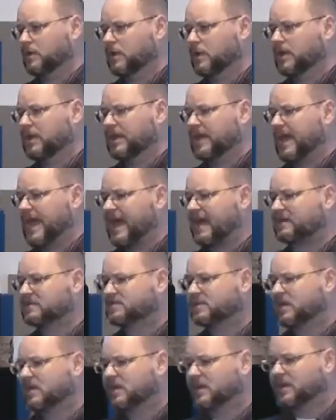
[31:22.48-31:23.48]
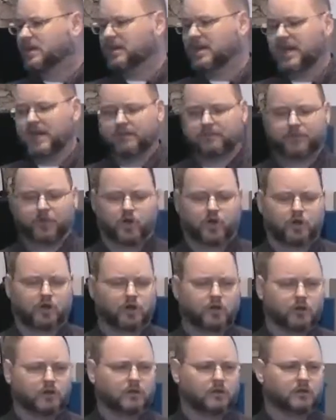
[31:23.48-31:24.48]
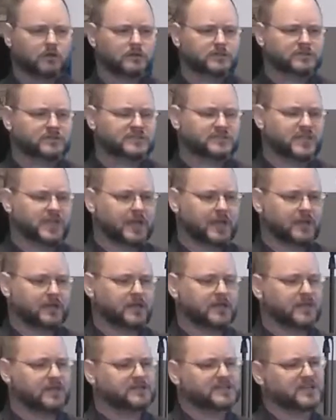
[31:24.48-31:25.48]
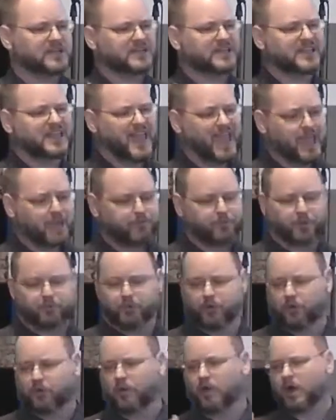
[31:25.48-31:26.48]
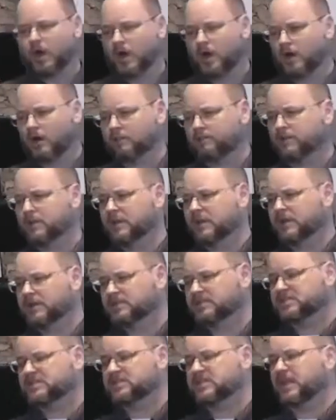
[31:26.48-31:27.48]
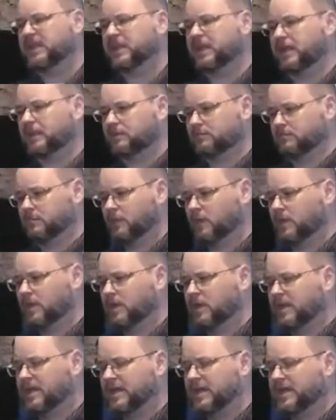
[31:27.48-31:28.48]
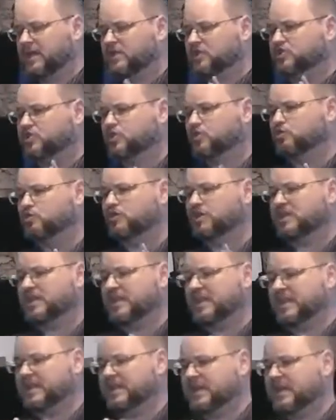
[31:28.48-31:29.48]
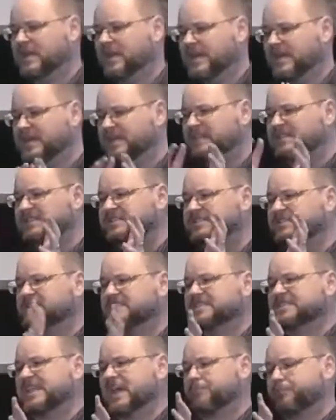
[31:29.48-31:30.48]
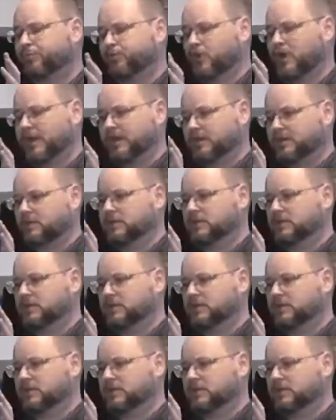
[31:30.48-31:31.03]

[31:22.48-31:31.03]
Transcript: He has never sinned. He is incapable of sinning. He is unique. He is separate.